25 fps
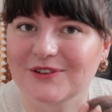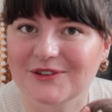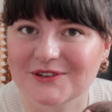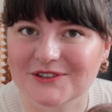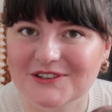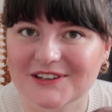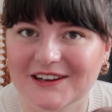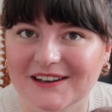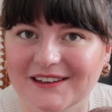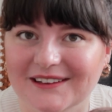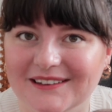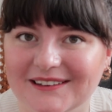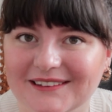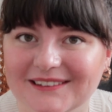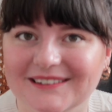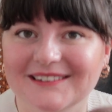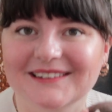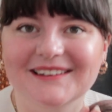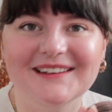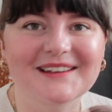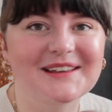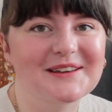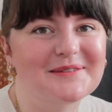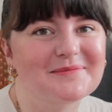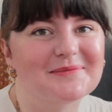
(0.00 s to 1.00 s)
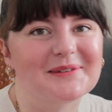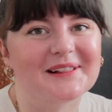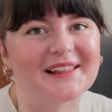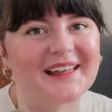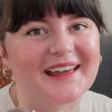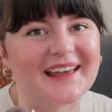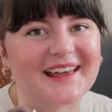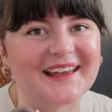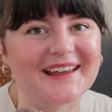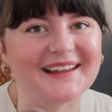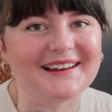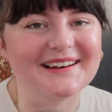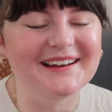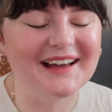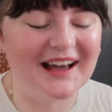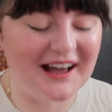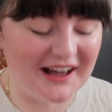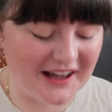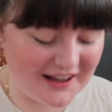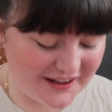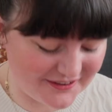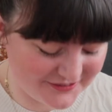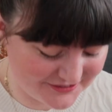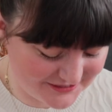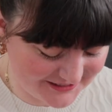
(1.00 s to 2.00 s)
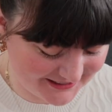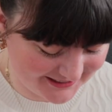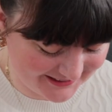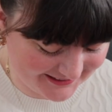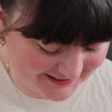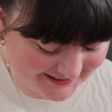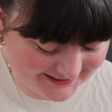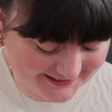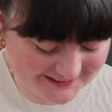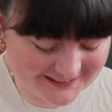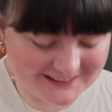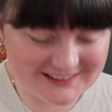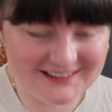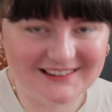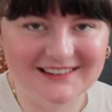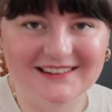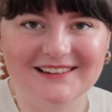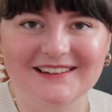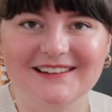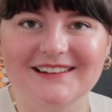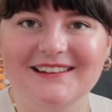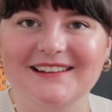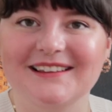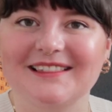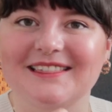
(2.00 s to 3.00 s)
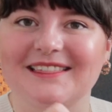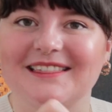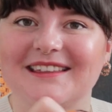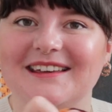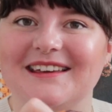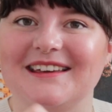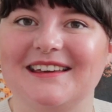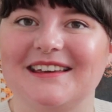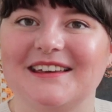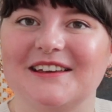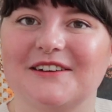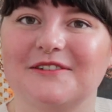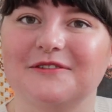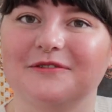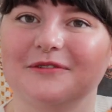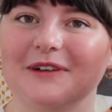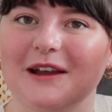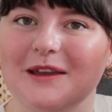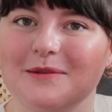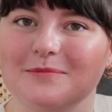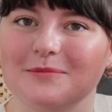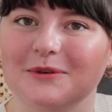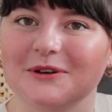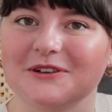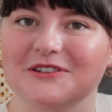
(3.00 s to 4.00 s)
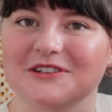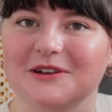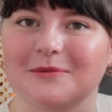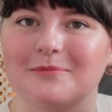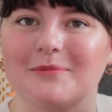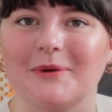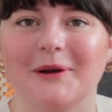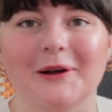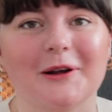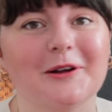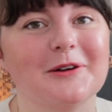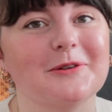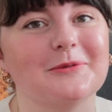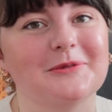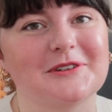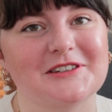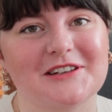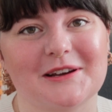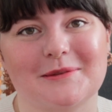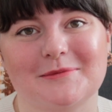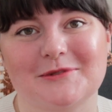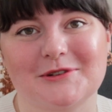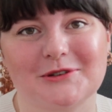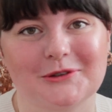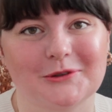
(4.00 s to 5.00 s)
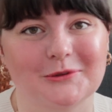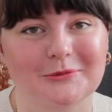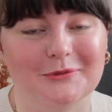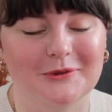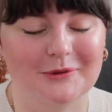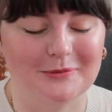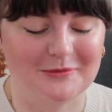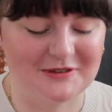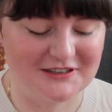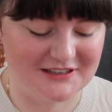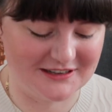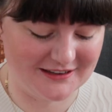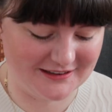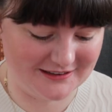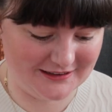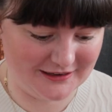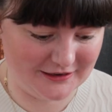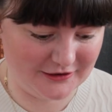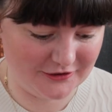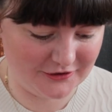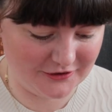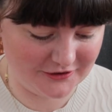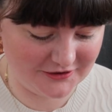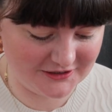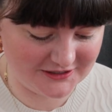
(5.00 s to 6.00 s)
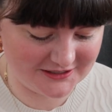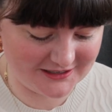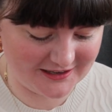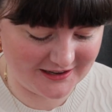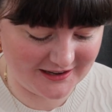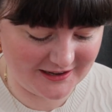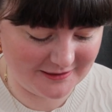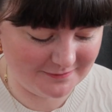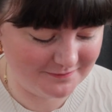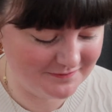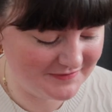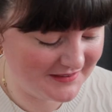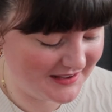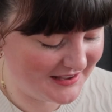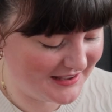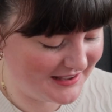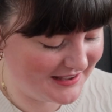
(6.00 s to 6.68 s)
future plan after the rainbow jumper, which I'm sure will be done in no time.